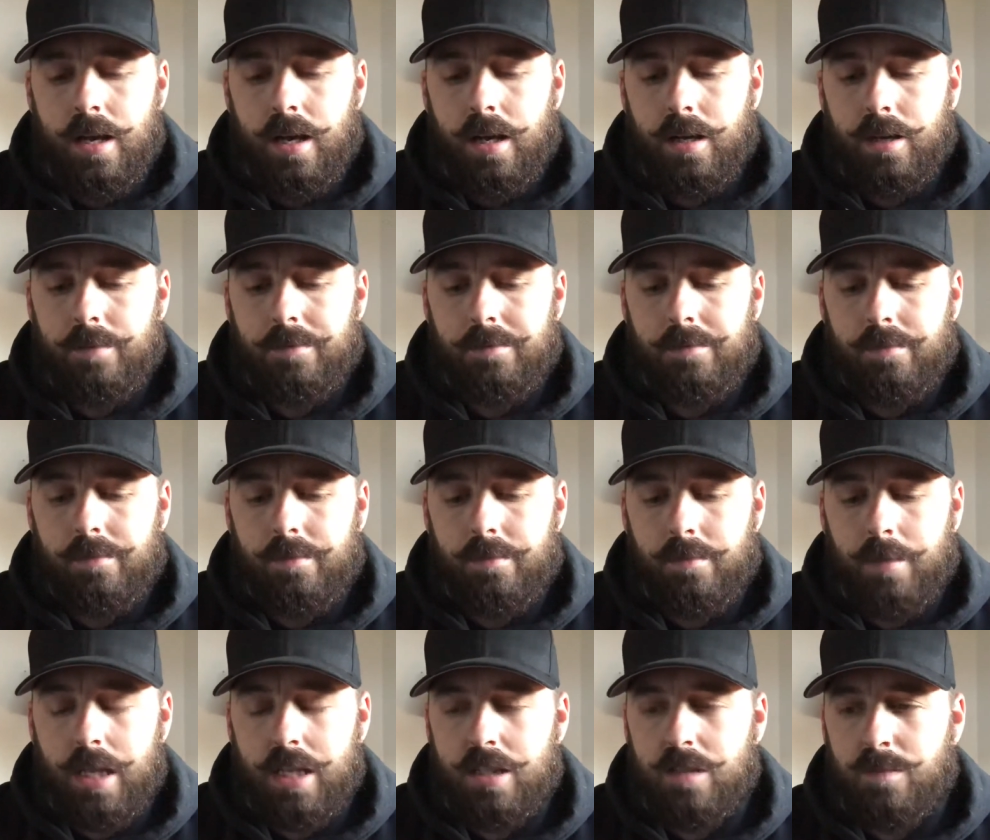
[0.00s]

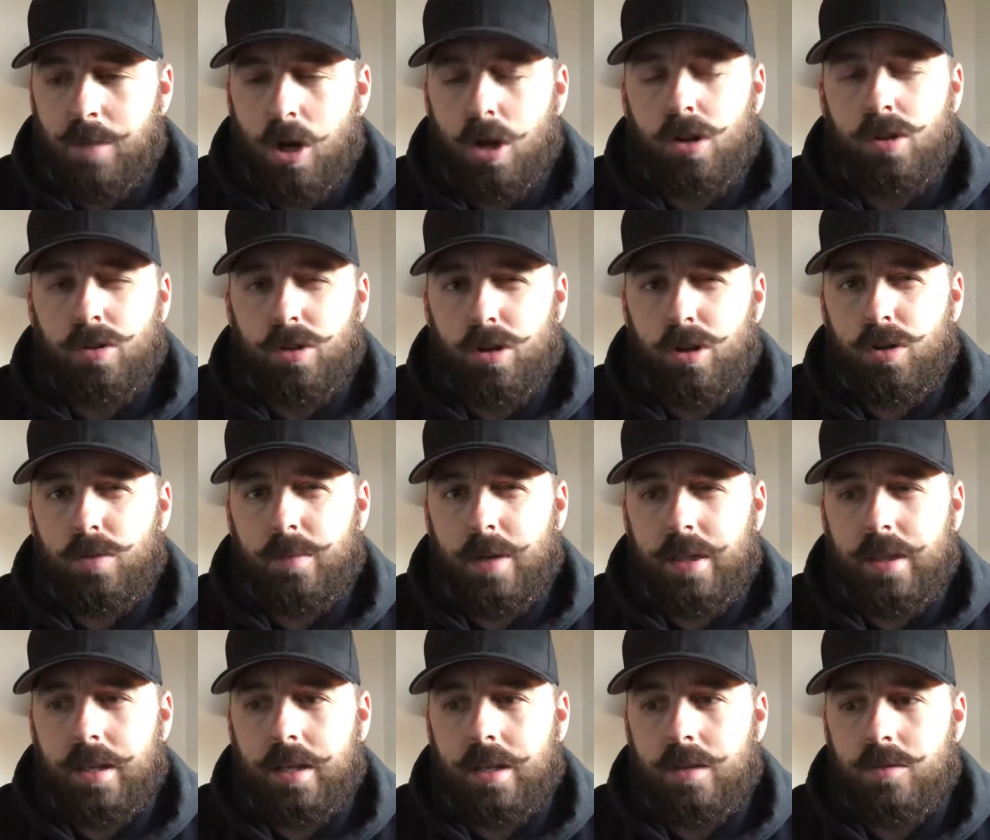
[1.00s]
My smaller comb,
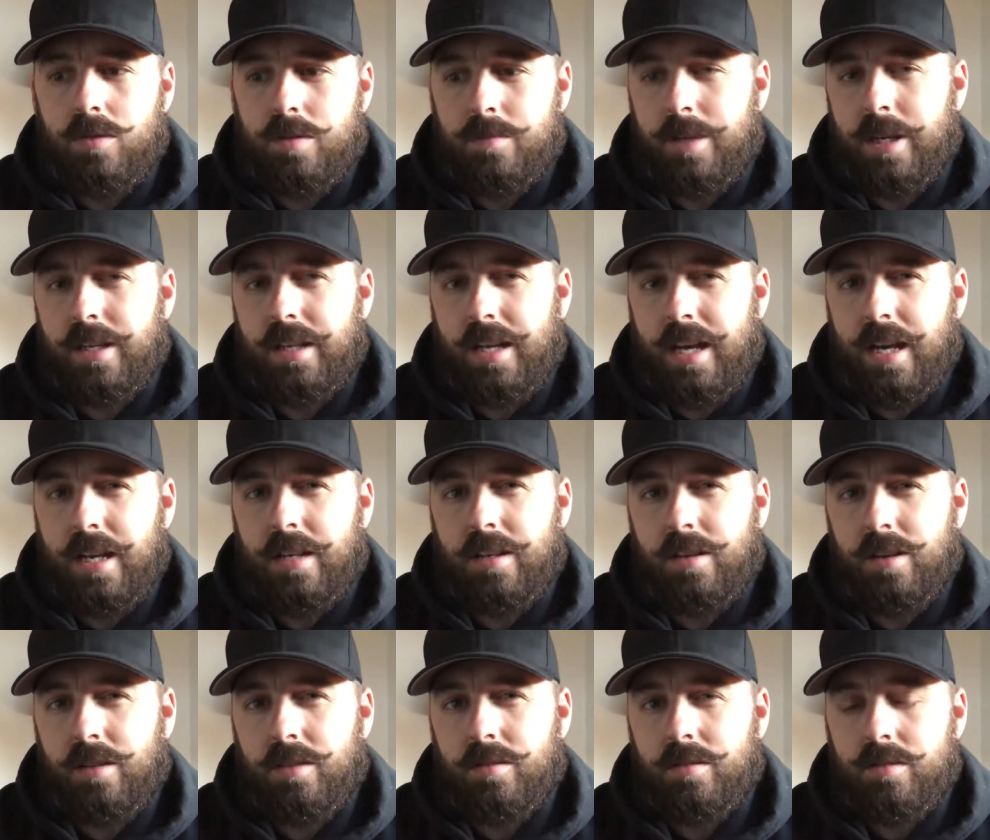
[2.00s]
I think it was about
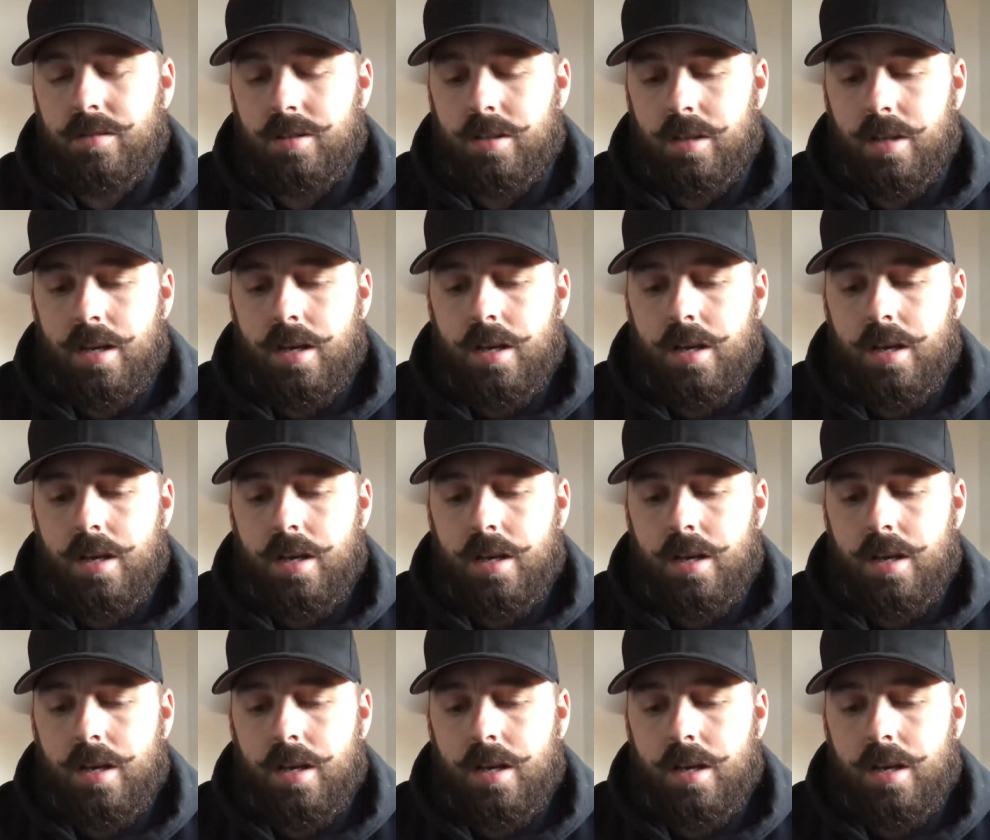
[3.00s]
$9,